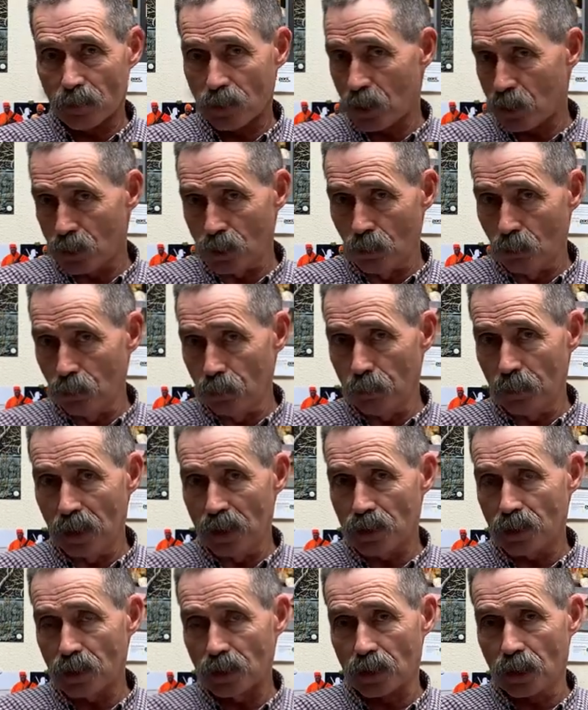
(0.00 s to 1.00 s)
That's the only
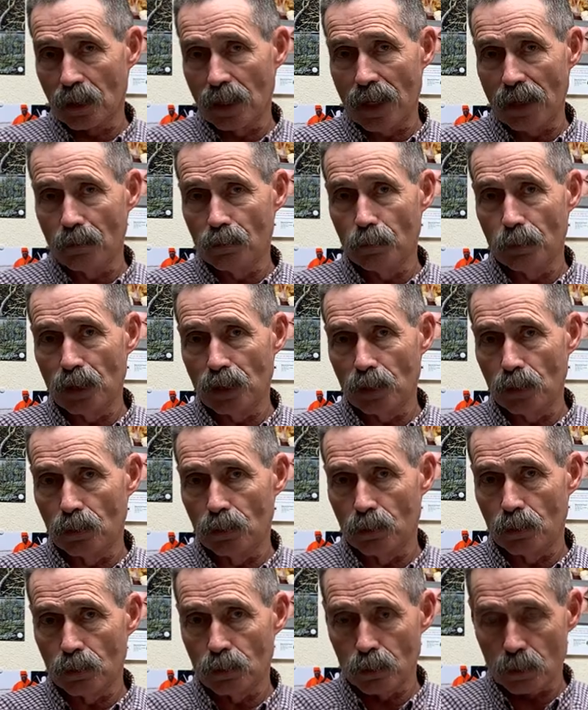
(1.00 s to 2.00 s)
place it's allowed to be
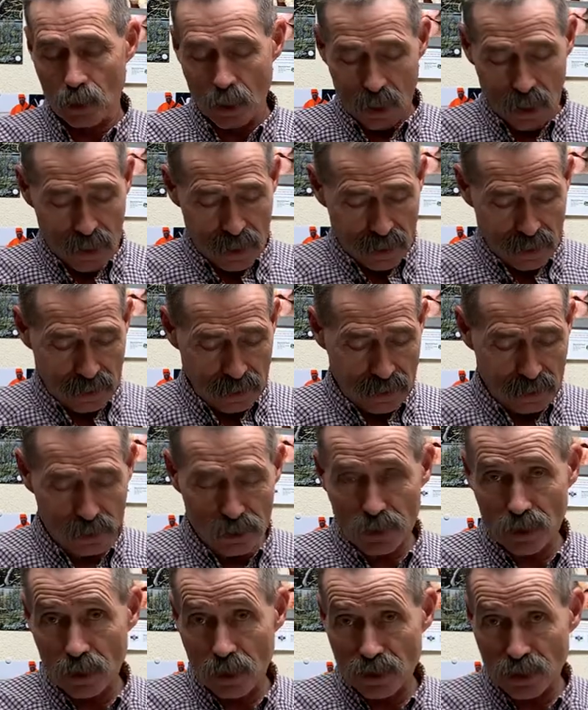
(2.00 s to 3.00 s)
used. It
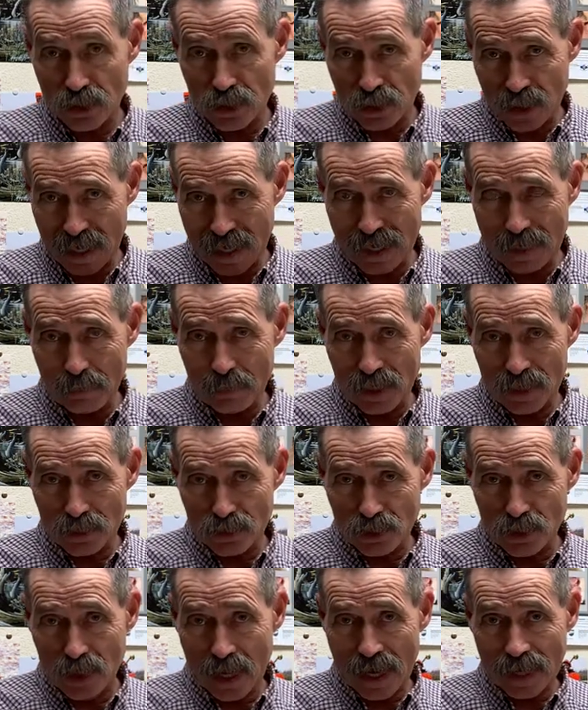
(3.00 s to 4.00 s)
is the same
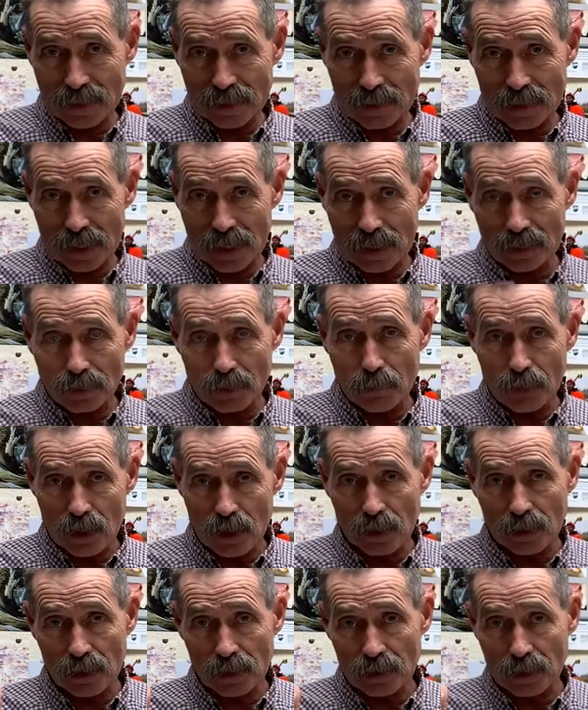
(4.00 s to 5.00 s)
exact
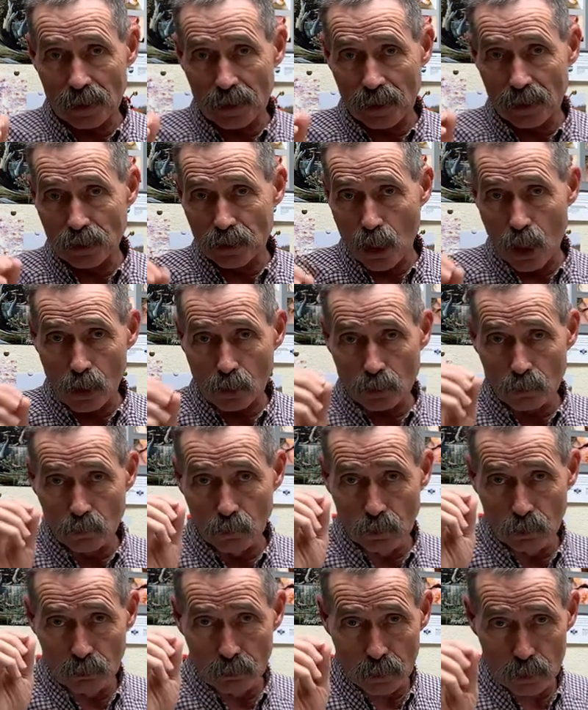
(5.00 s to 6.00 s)
antibiotic that a doctor
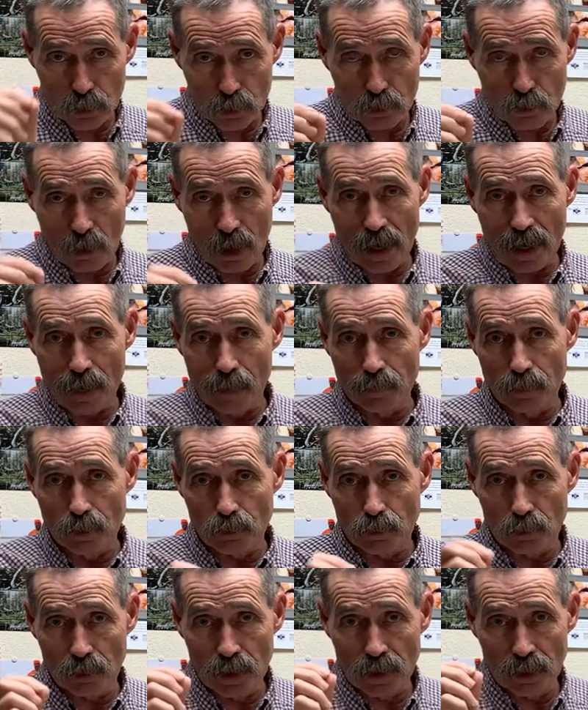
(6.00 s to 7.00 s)
would prescribe to
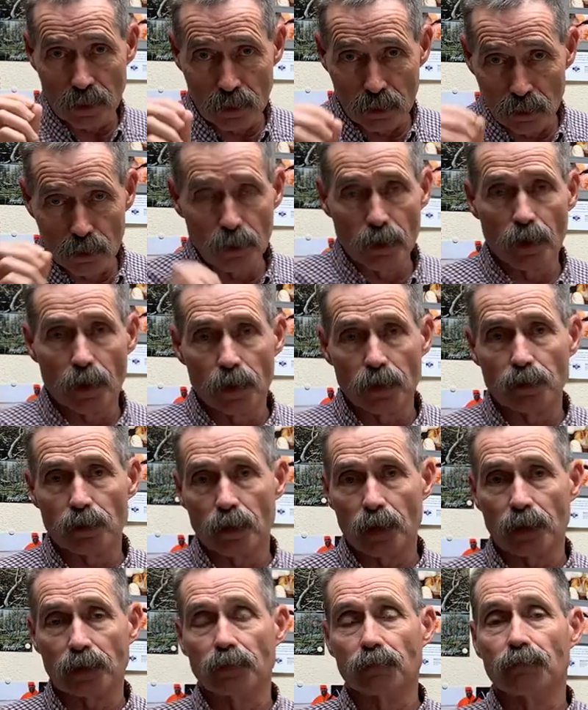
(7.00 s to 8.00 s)
treat a urinary
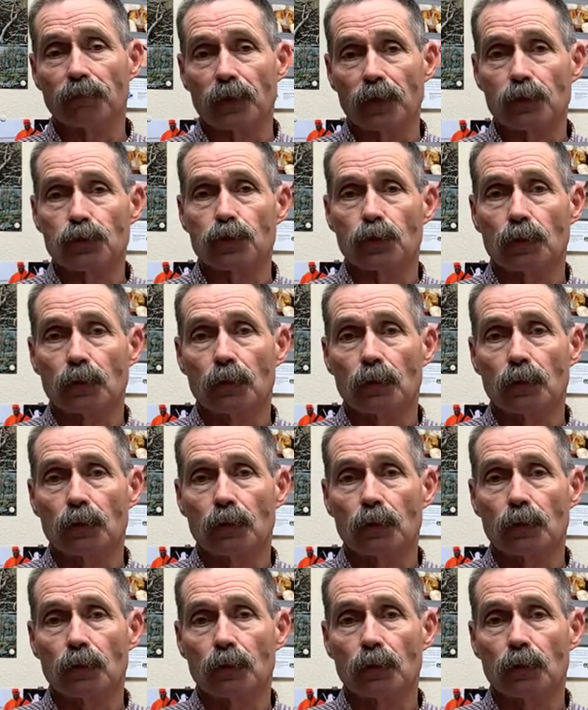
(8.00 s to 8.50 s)
tract infection.